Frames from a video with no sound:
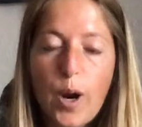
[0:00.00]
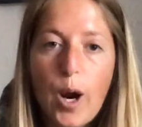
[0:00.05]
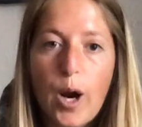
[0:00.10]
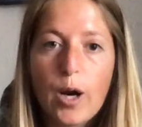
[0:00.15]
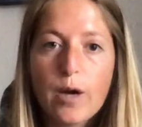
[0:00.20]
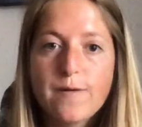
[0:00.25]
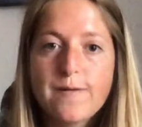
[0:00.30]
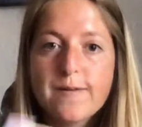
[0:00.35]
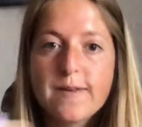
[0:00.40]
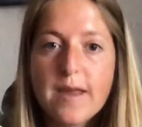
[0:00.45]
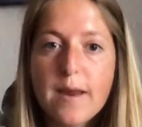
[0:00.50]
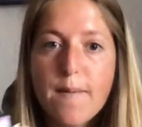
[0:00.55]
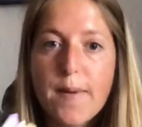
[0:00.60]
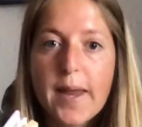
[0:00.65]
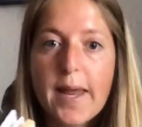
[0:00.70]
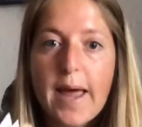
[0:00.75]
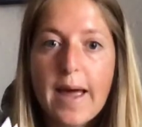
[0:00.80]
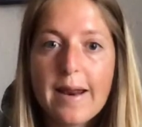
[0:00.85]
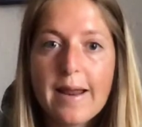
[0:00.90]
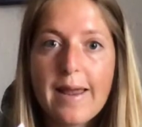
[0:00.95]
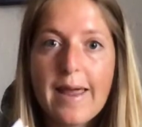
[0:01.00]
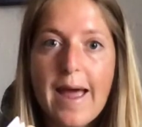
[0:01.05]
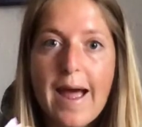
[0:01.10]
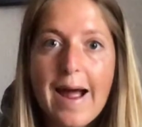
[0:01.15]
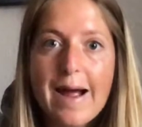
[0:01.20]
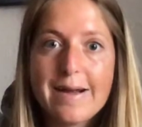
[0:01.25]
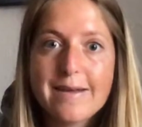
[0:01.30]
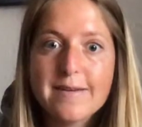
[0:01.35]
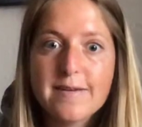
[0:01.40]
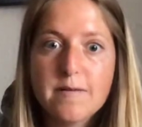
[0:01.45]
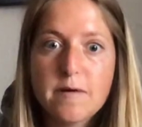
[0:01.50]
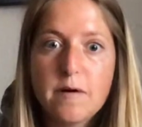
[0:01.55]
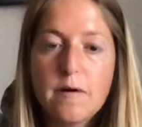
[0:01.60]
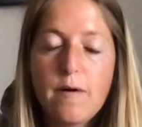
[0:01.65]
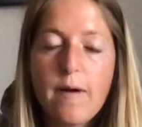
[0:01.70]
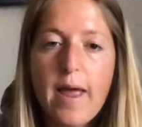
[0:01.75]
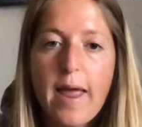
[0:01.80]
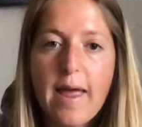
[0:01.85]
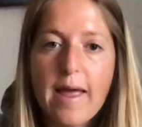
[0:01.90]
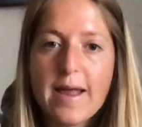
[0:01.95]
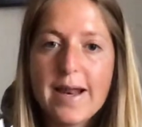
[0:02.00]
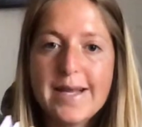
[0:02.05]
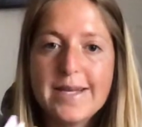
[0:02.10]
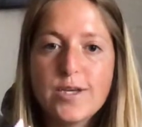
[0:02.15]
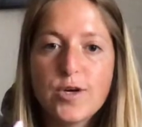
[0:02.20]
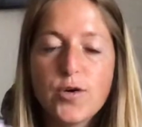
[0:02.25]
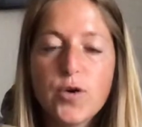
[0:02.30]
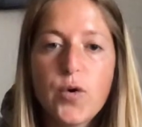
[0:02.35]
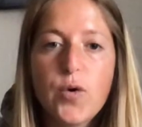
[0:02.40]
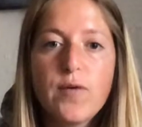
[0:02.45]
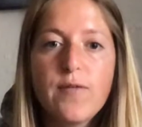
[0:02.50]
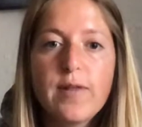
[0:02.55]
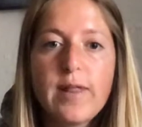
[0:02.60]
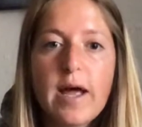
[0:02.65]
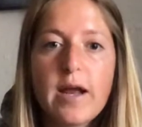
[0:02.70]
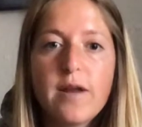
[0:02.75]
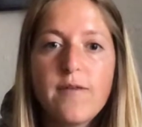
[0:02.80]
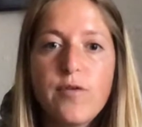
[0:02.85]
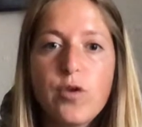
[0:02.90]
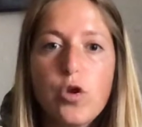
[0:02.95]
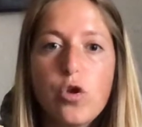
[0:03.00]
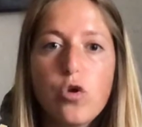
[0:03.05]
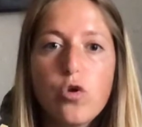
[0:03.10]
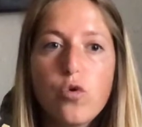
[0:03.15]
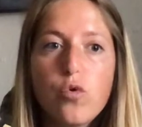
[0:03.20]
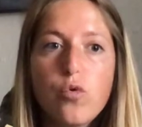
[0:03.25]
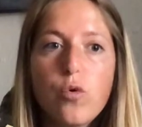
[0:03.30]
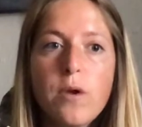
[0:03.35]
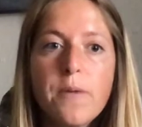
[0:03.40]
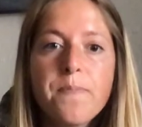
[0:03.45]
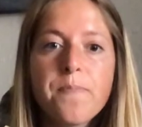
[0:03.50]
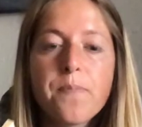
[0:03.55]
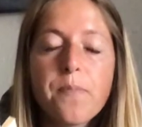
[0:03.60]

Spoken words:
are sleeping at a castle, and I don't know if a lot of you